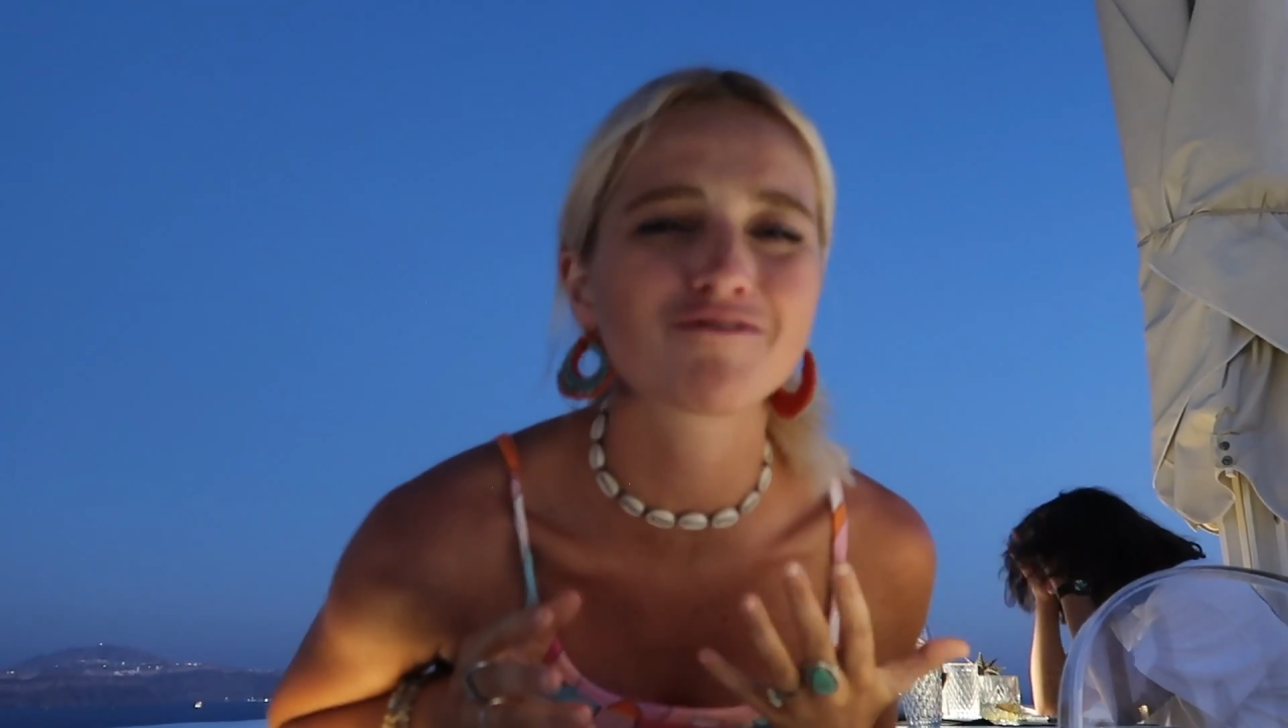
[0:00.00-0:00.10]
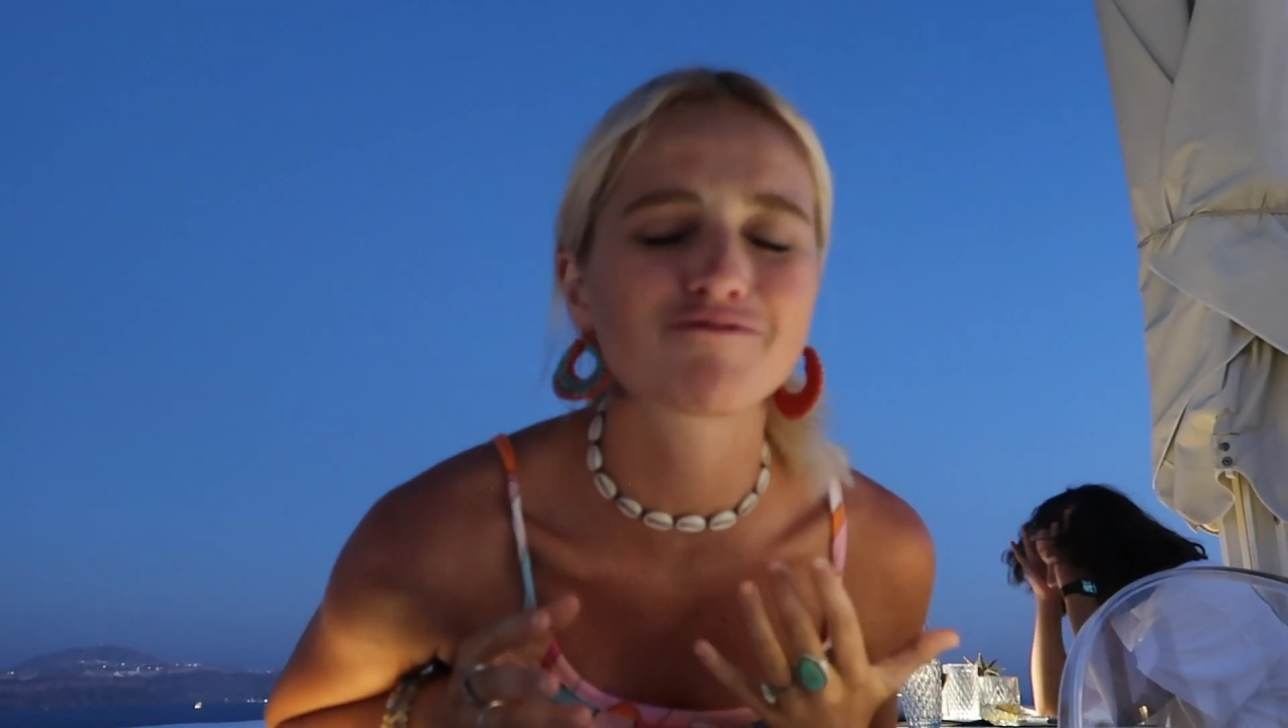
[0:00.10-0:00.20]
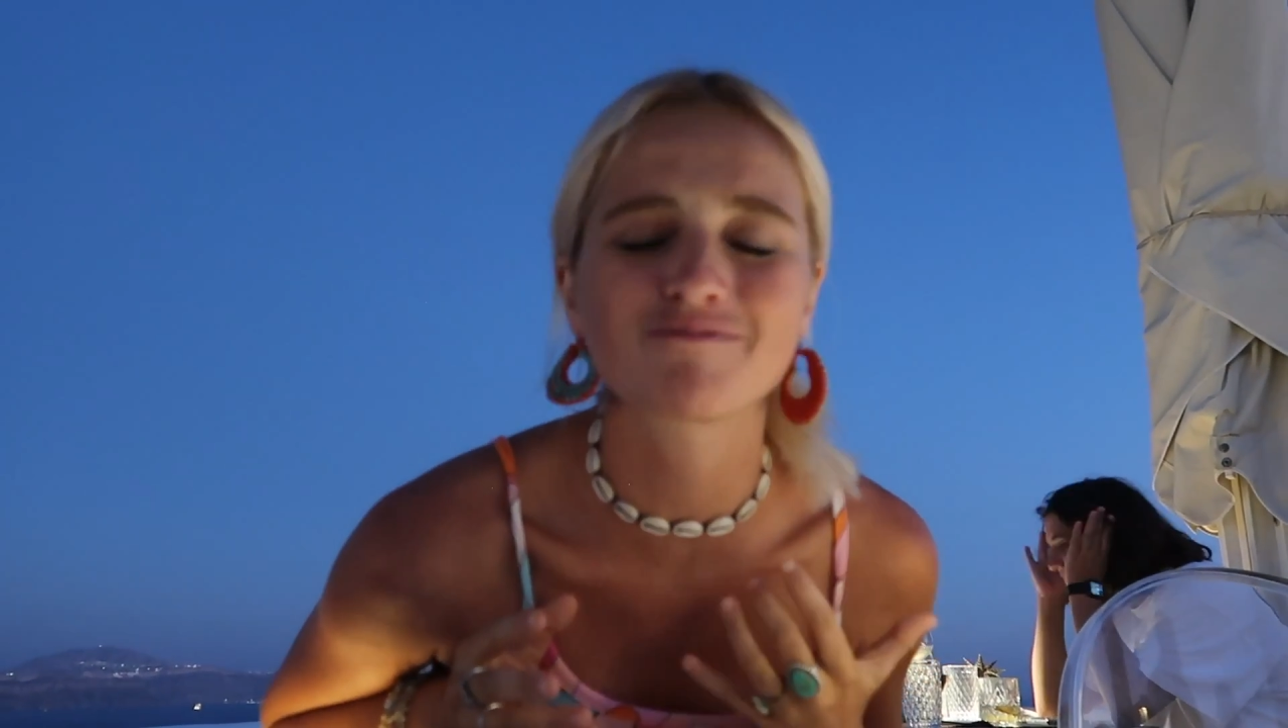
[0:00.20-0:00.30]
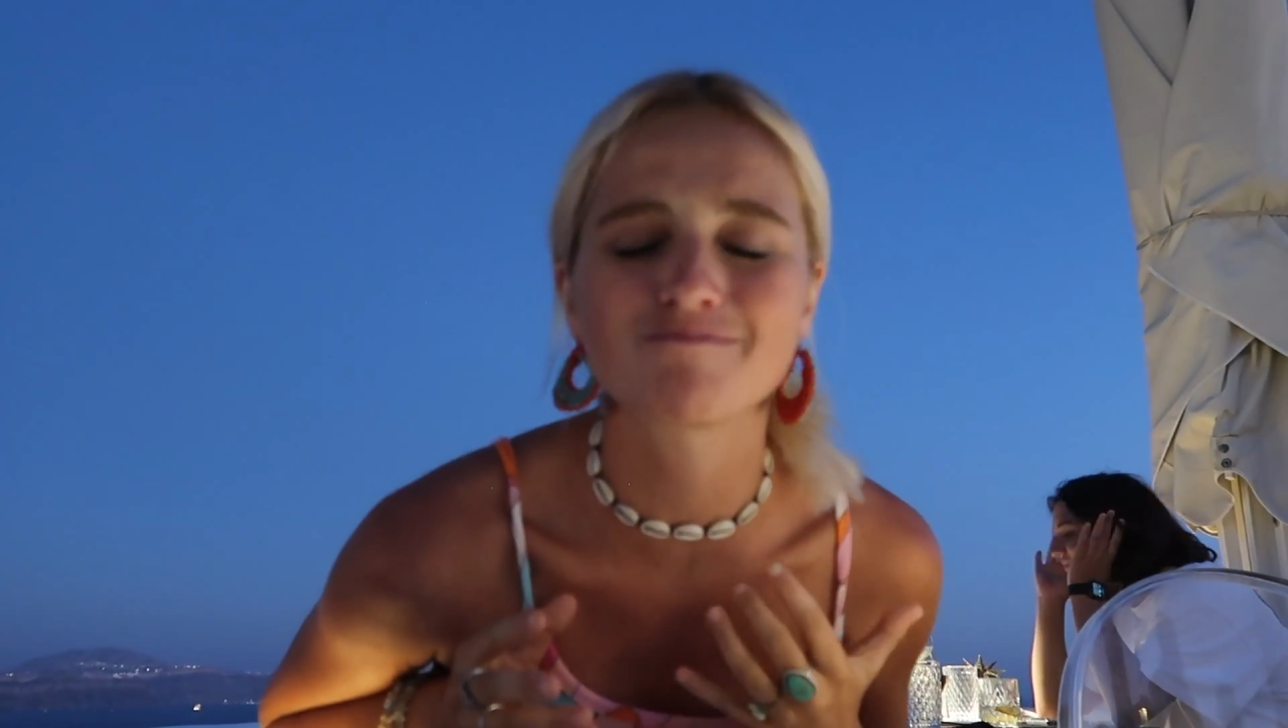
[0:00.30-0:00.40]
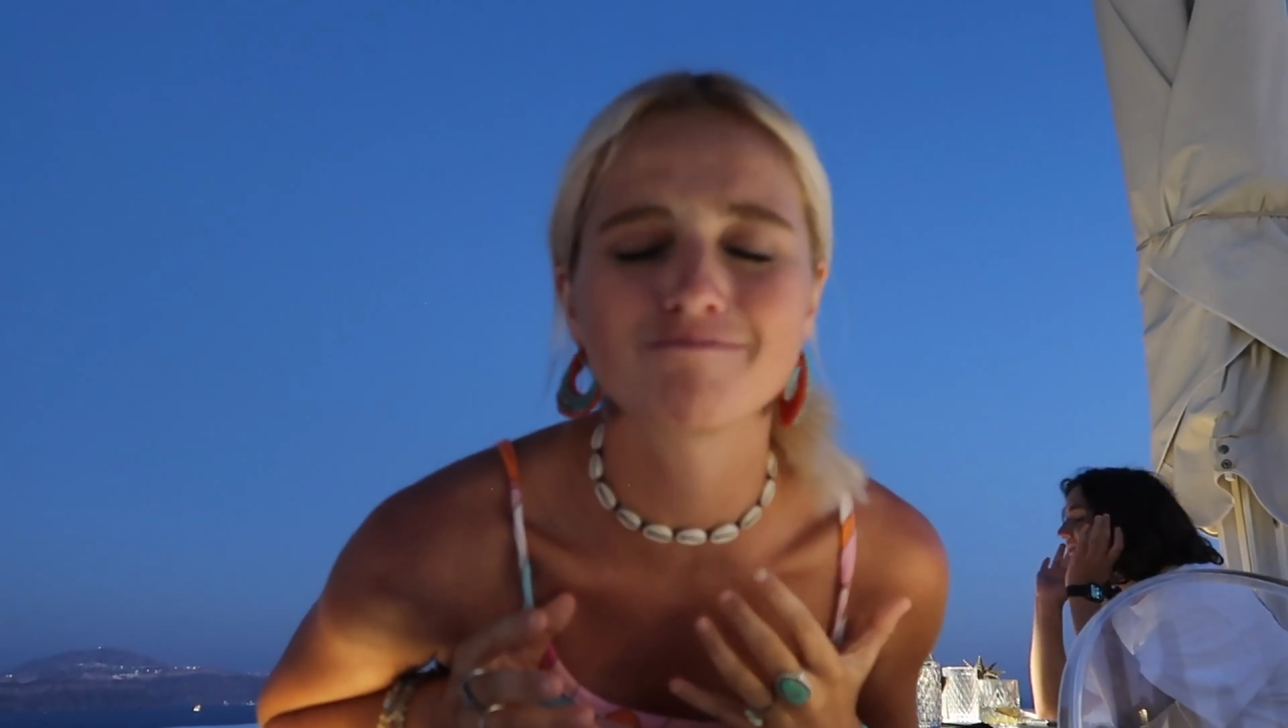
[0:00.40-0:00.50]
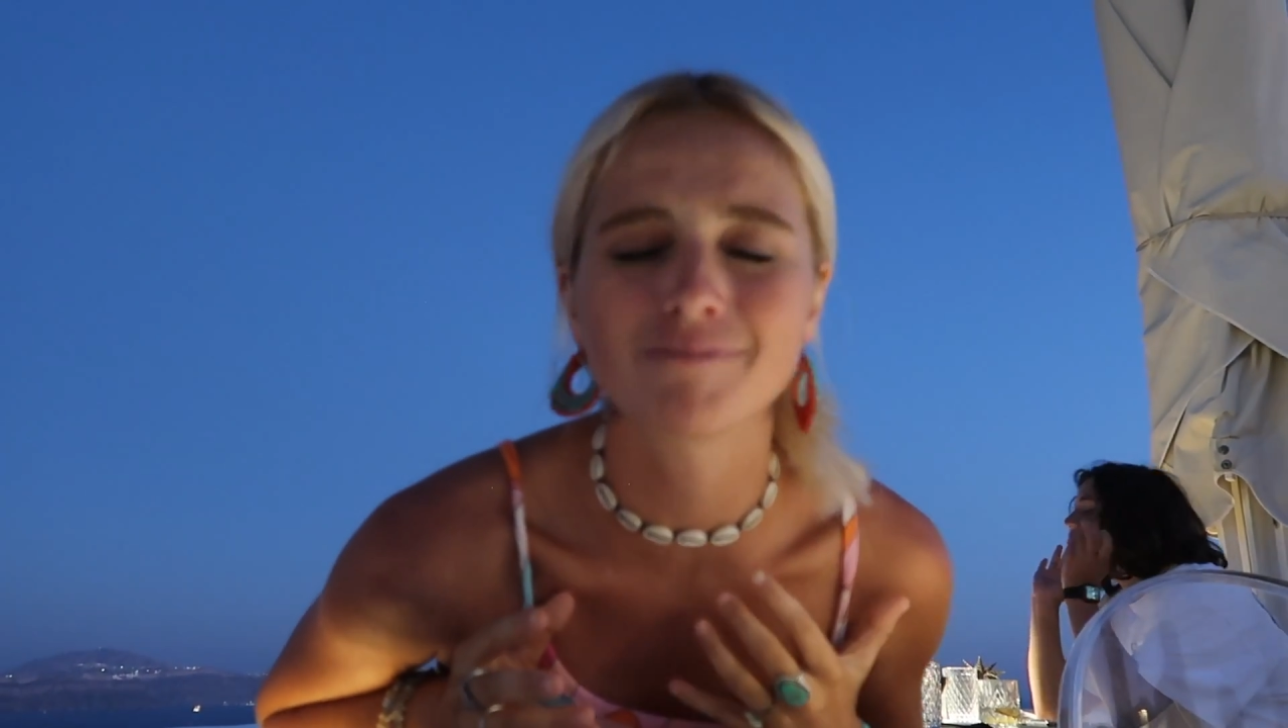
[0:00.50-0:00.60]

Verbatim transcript: of